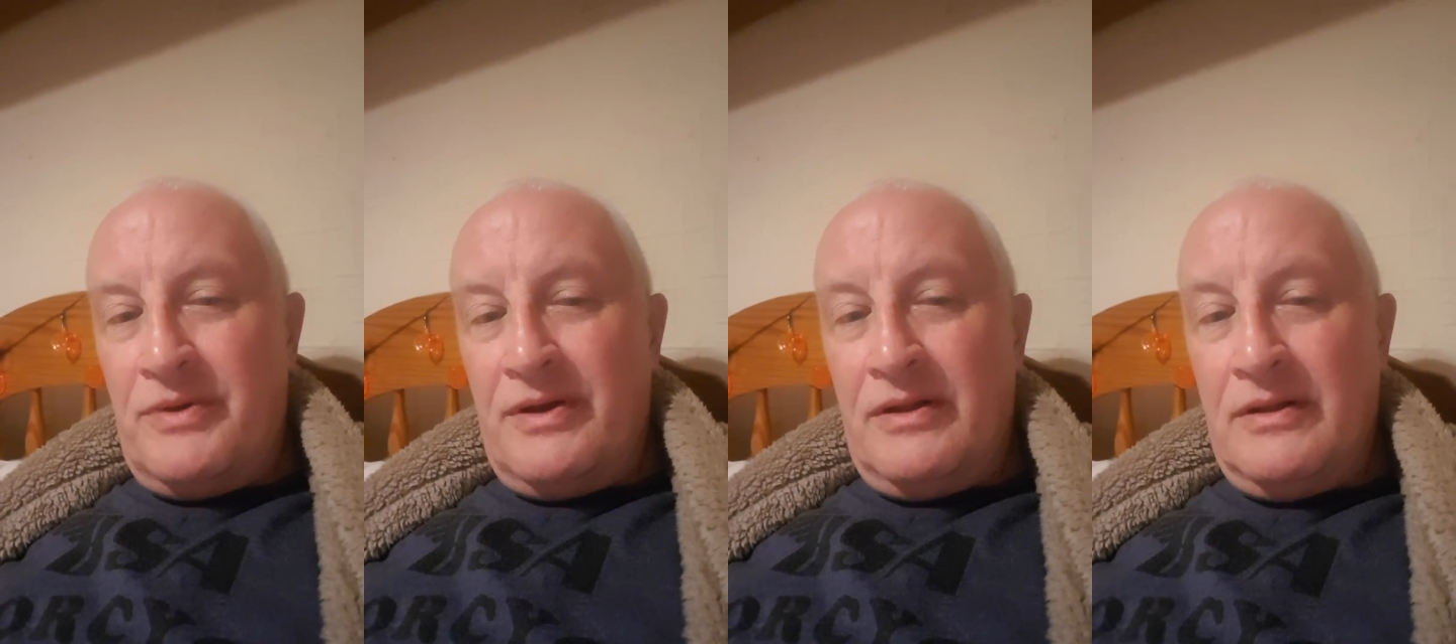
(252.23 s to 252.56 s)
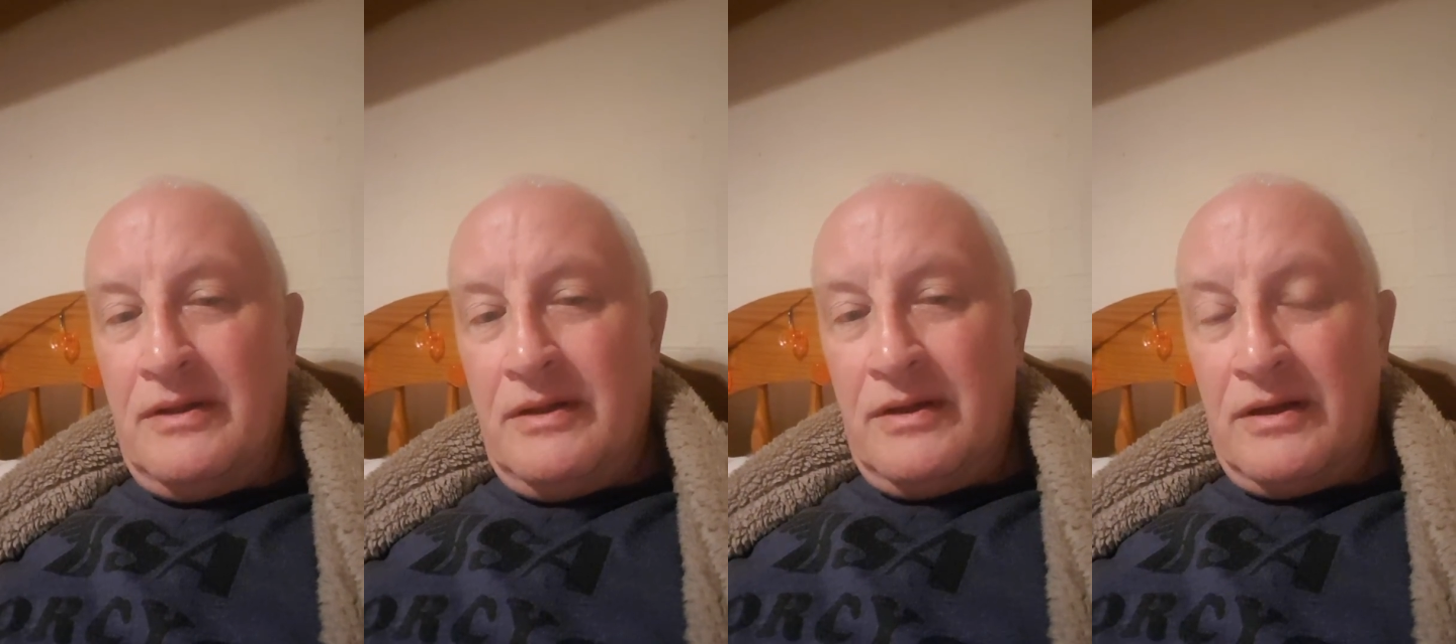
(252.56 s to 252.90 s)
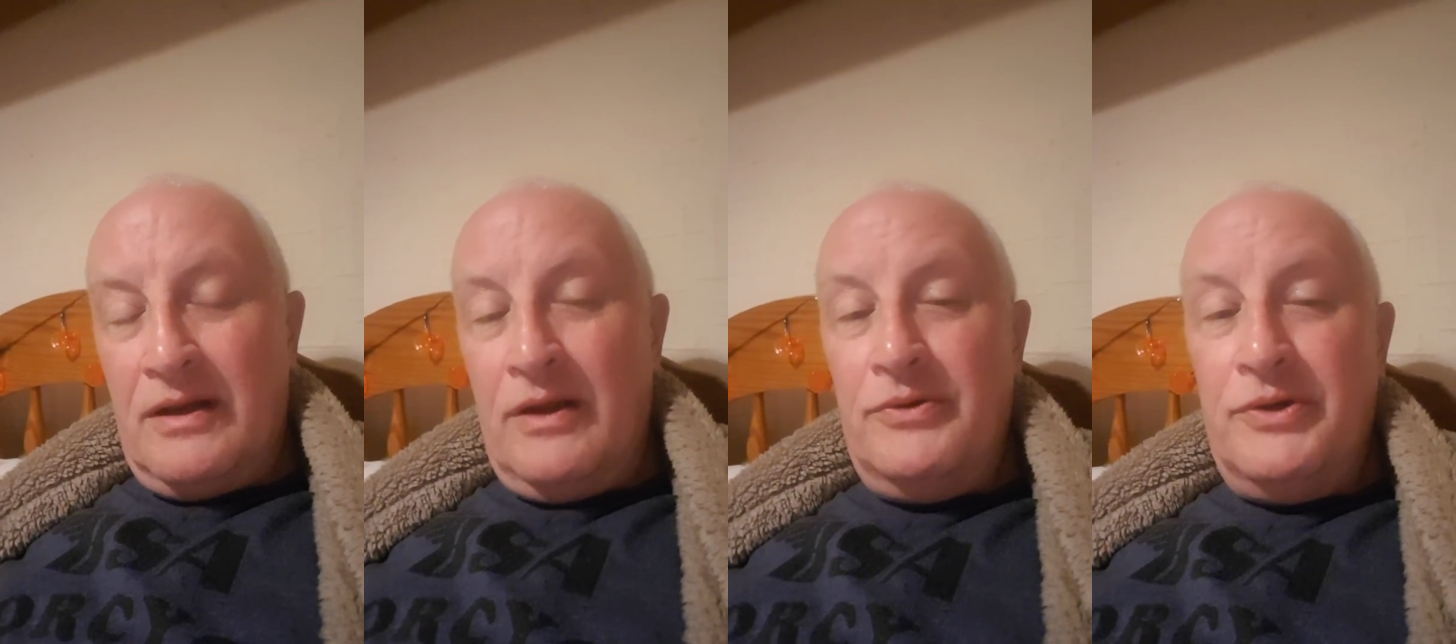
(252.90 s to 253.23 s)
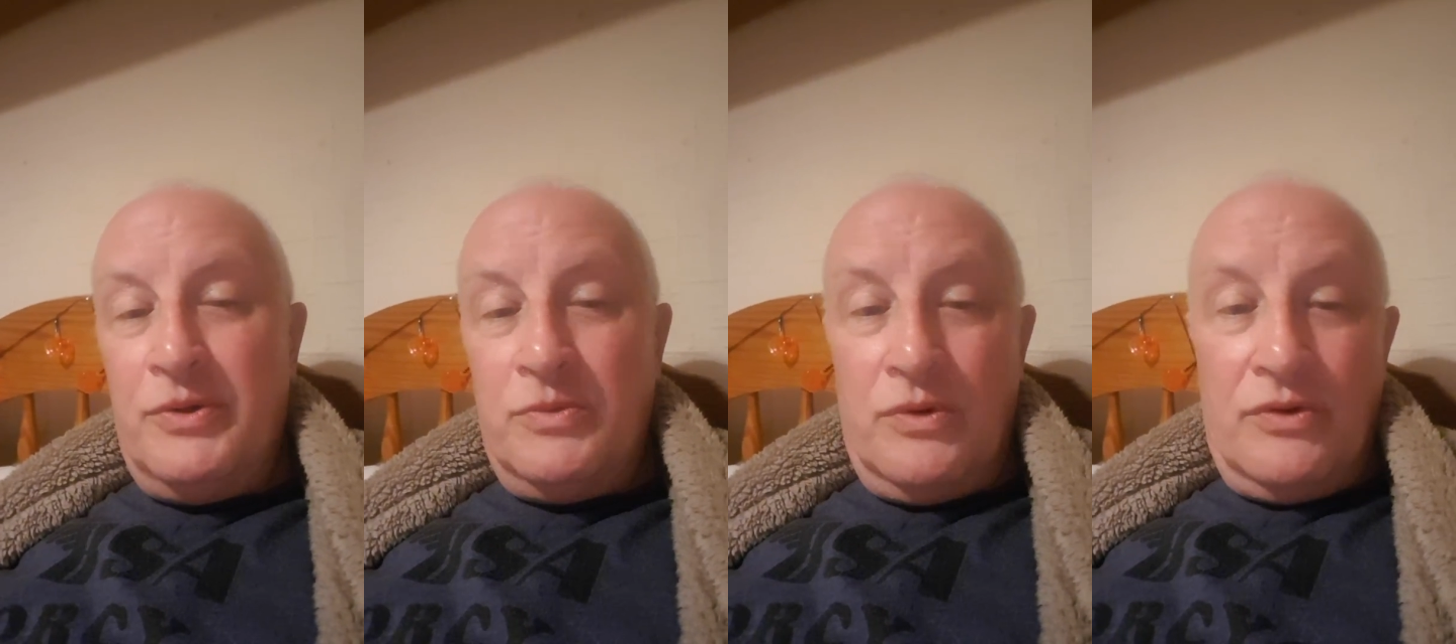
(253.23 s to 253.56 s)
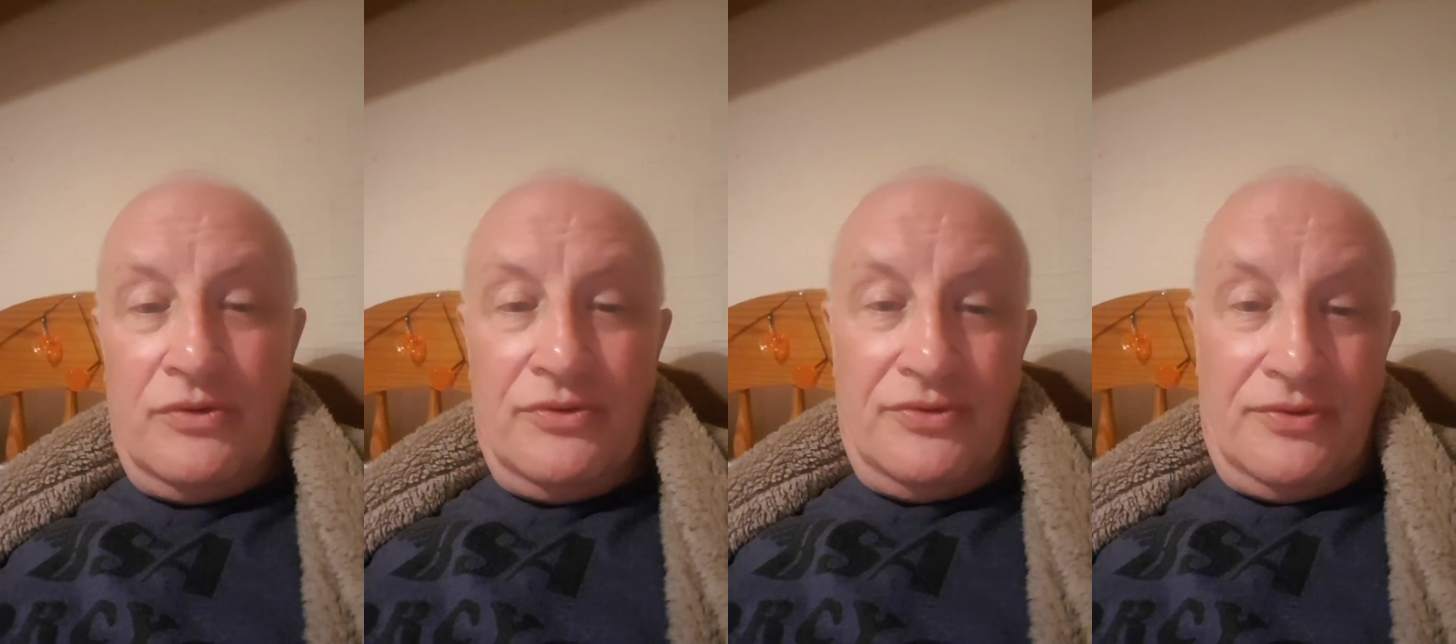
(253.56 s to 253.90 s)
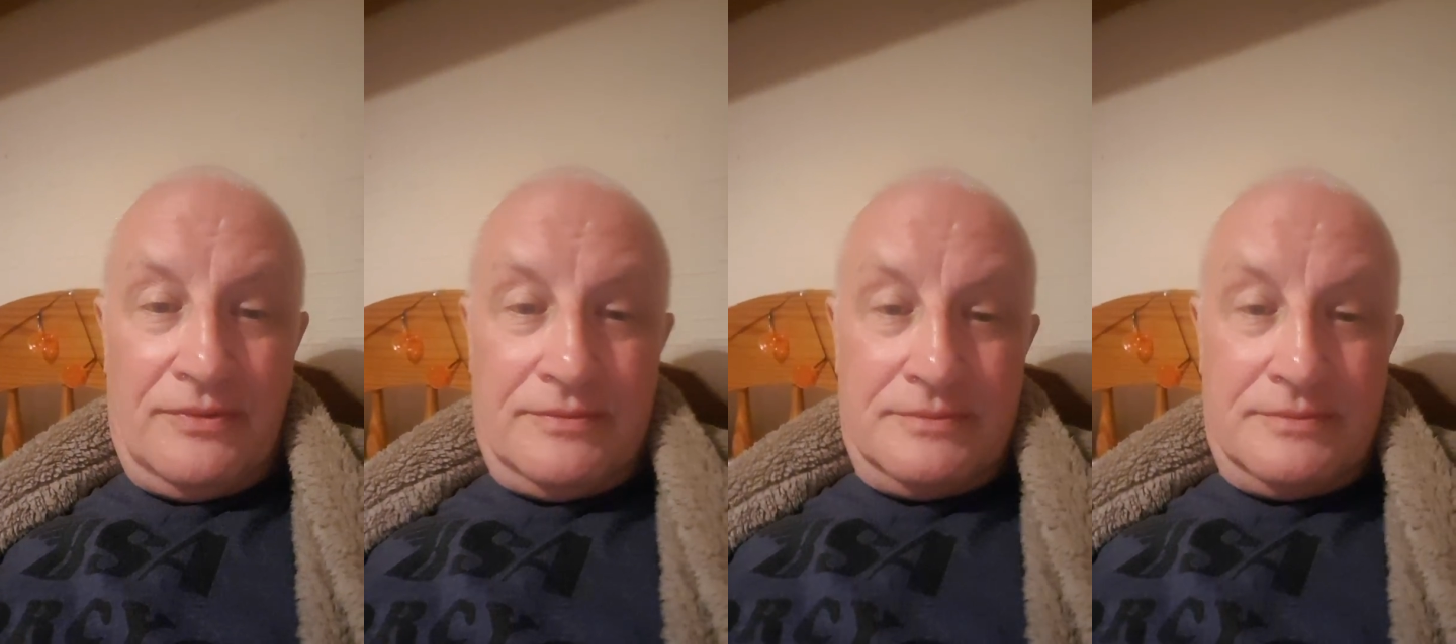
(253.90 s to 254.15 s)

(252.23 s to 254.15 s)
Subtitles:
But colonial wars,